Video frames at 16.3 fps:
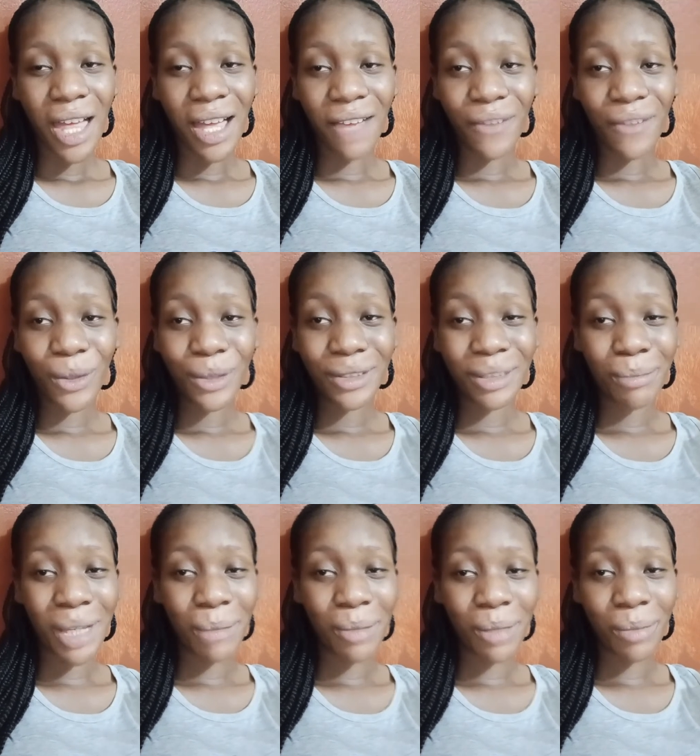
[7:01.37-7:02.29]
i've not
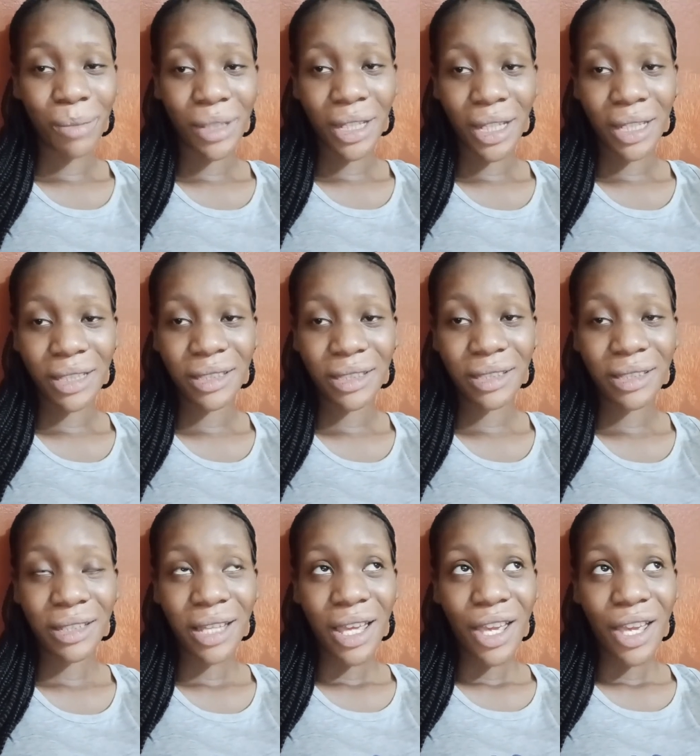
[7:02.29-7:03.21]
seen my baby yet
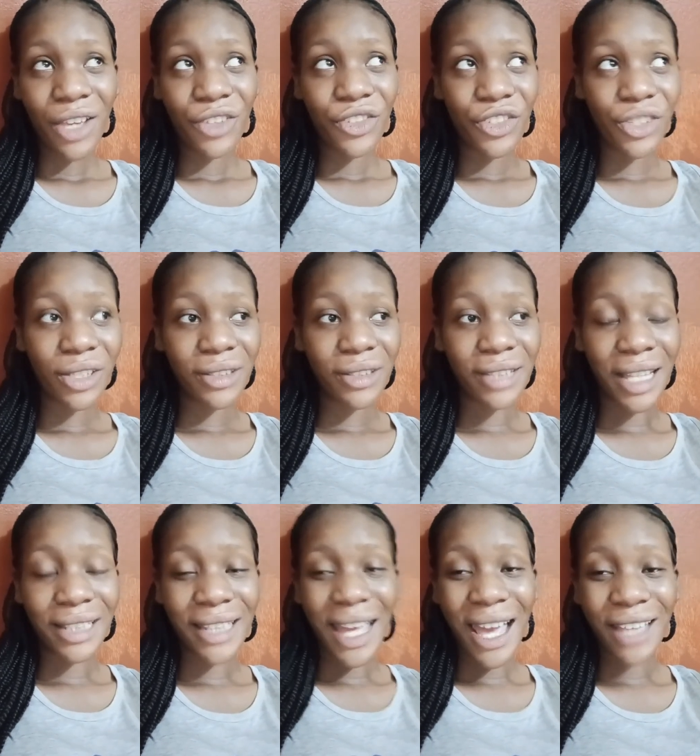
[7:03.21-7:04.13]
she's
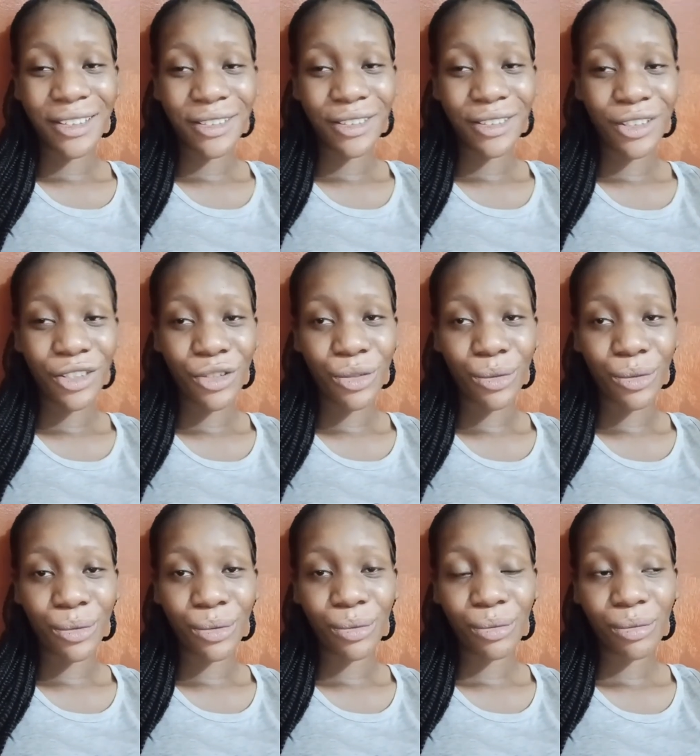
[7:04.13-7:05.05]
at the icu
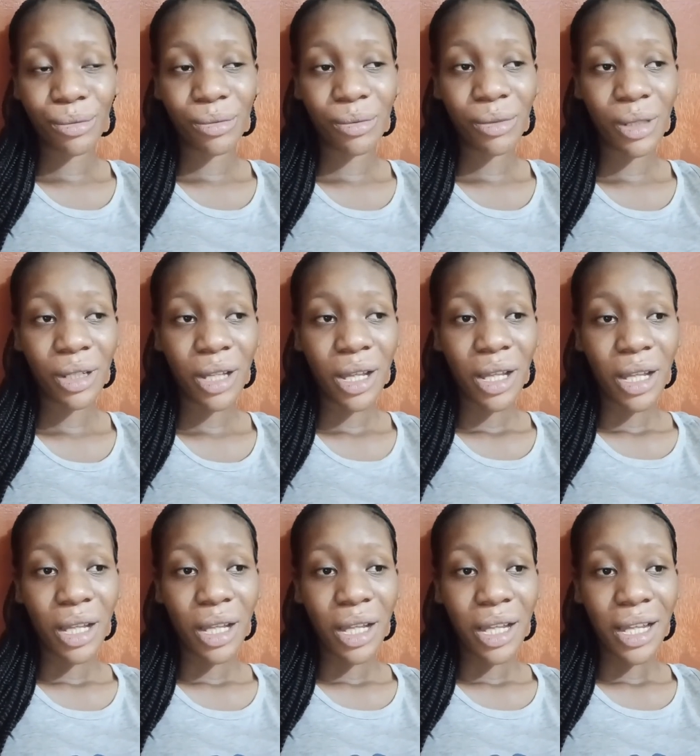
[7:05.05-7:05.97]

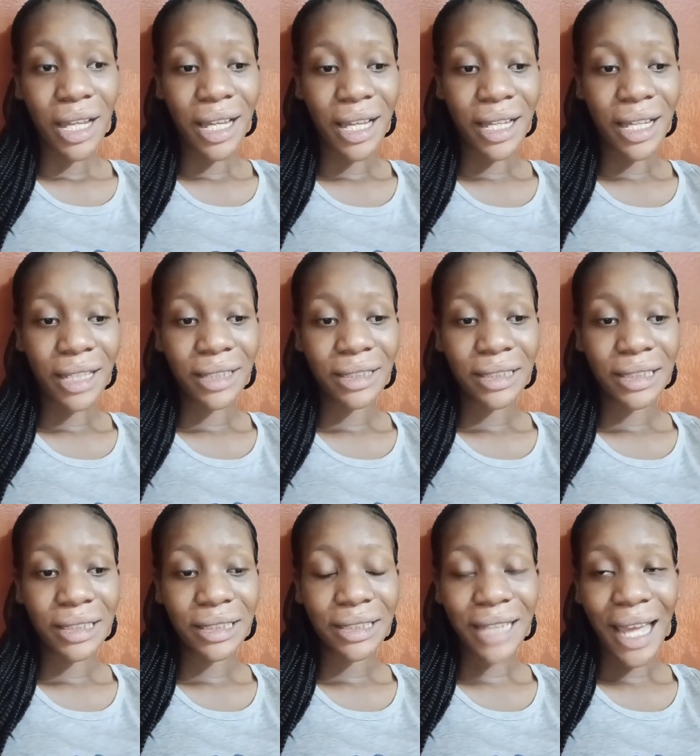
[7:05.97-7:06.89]
and
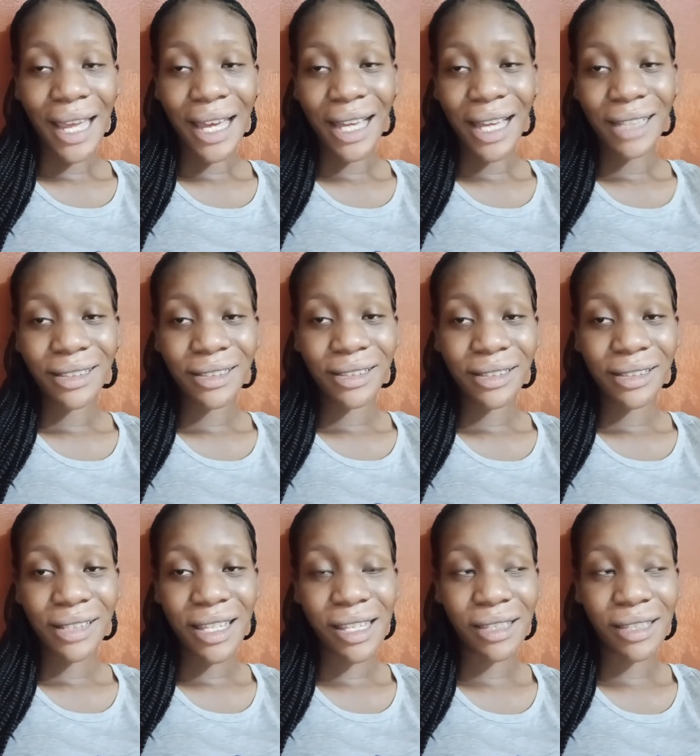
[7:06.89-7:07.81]
i can't
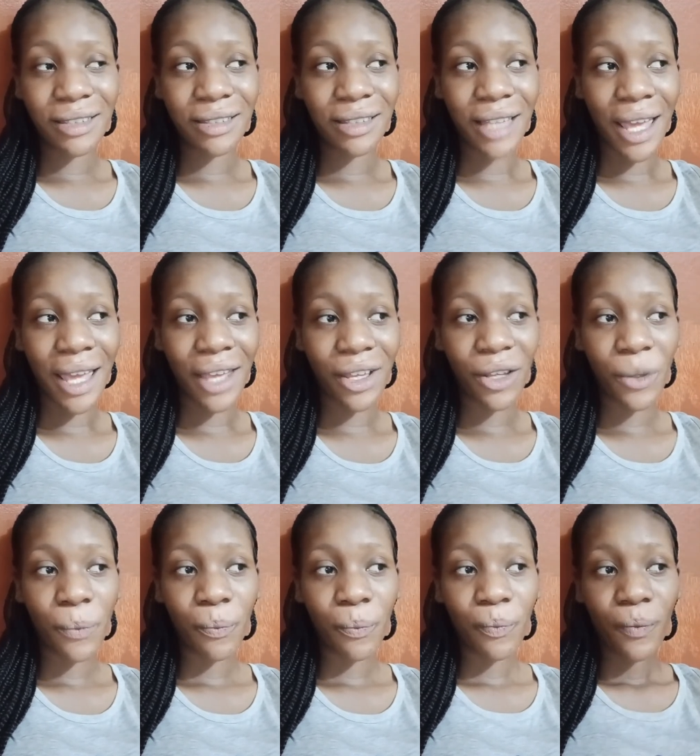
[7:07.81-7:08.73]
it's like
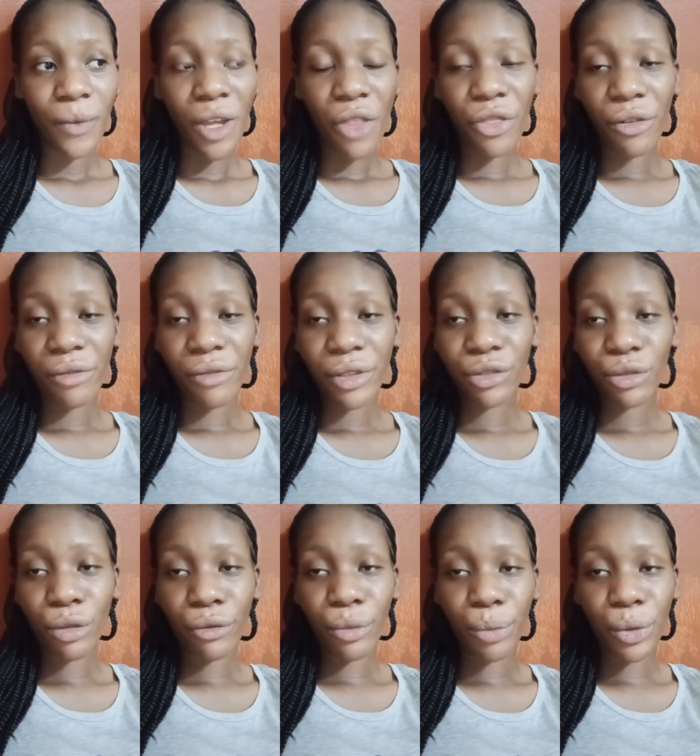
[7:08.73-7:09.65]
three
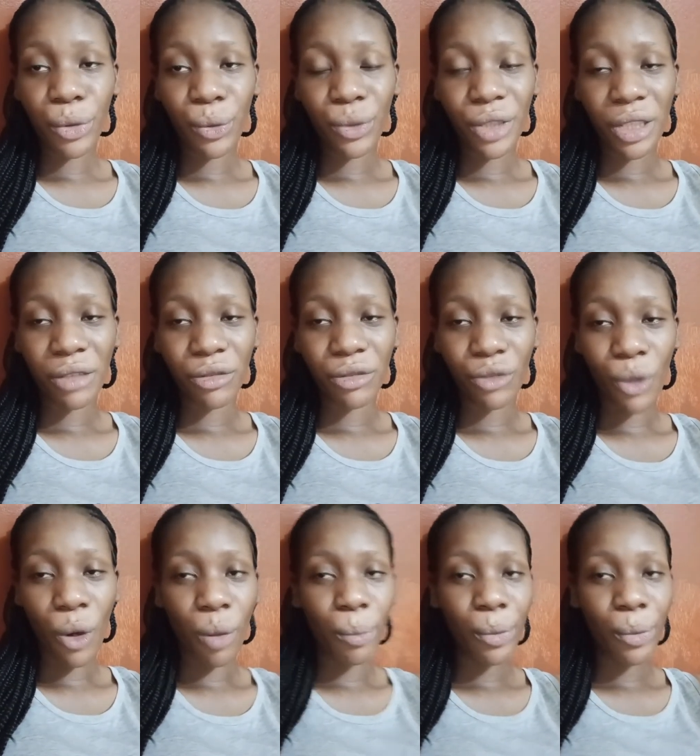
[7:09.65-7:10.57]
story buildings
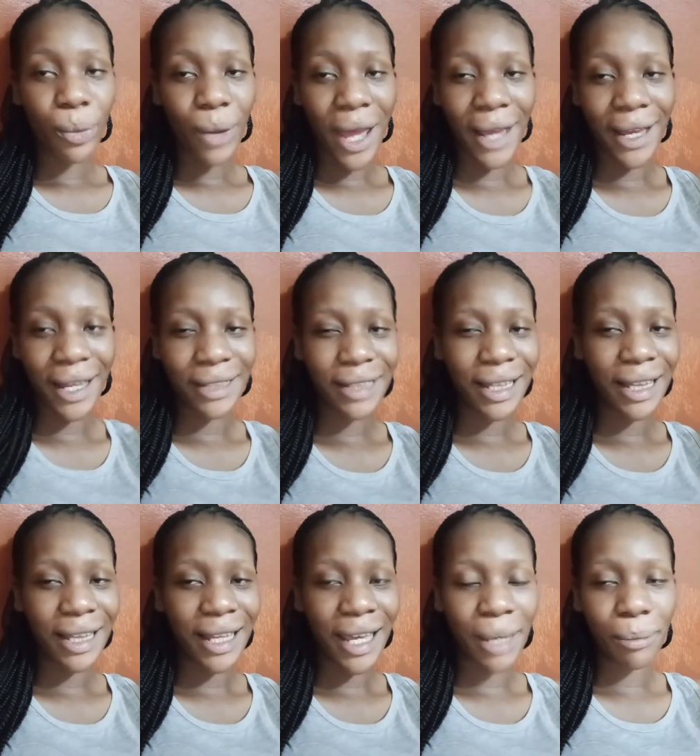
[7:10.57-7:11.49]
up i can't
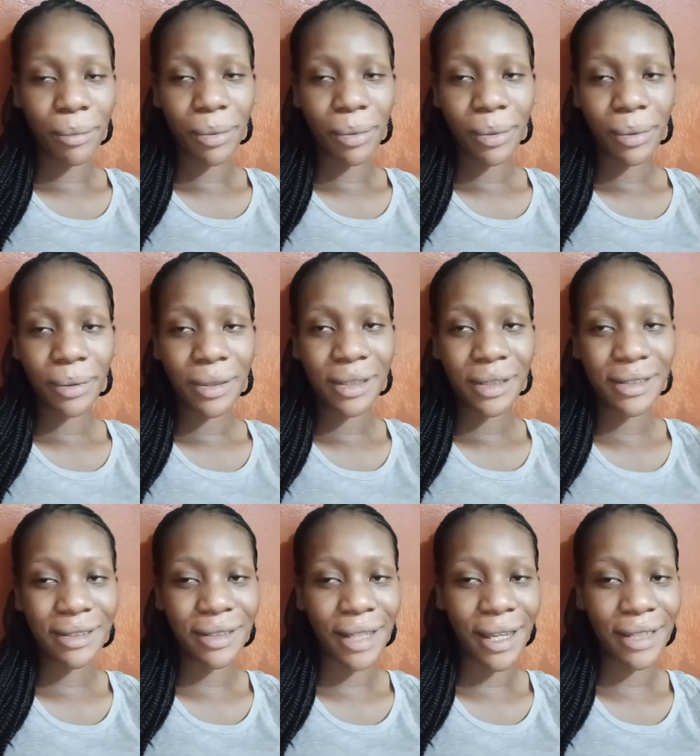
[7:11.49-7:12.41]
climb
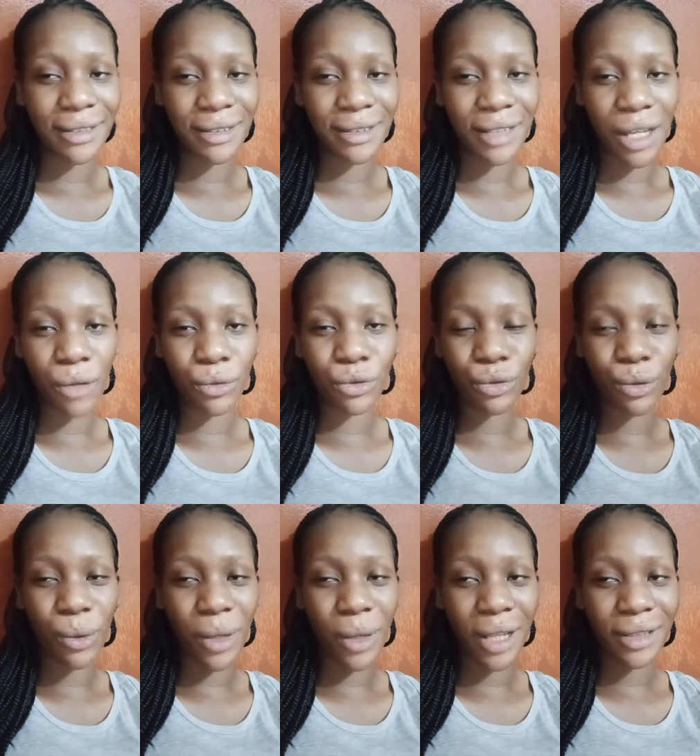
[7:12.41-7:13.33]
stairs now
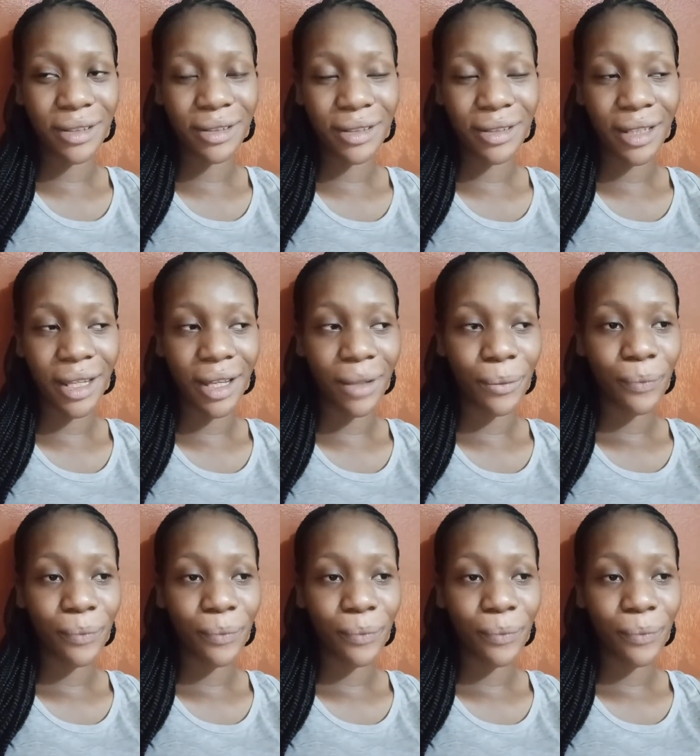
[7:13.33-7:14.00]
to go and see her